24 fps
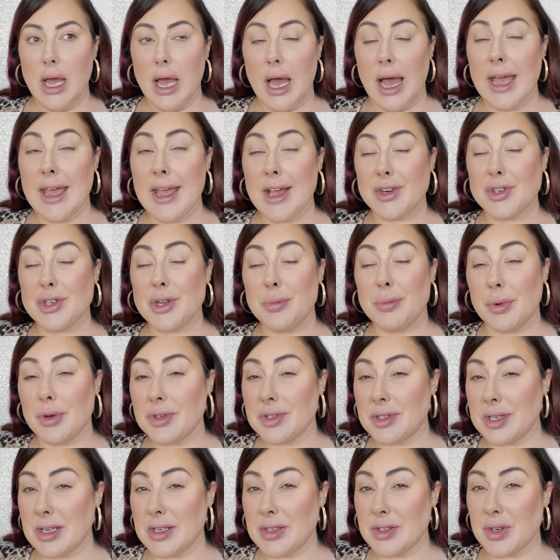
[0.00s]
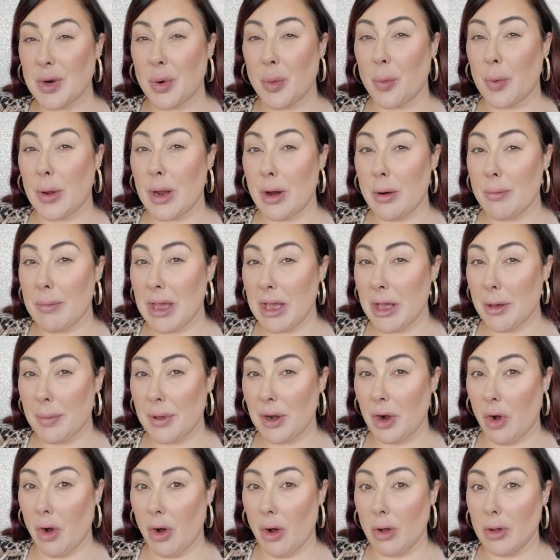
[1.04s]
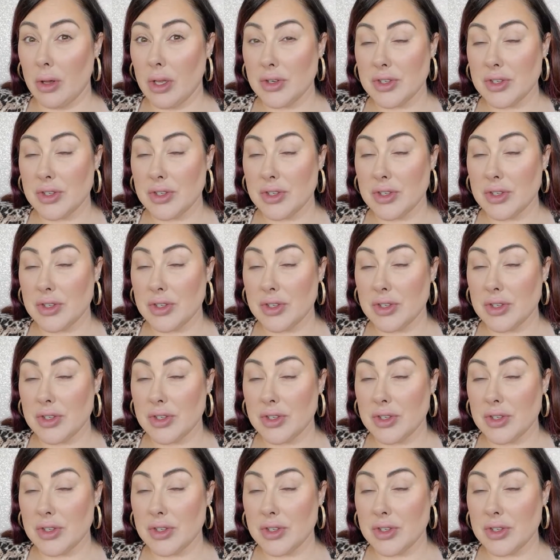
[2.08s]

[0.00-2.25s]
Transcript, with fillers: I actually most days don't wear makeup at all.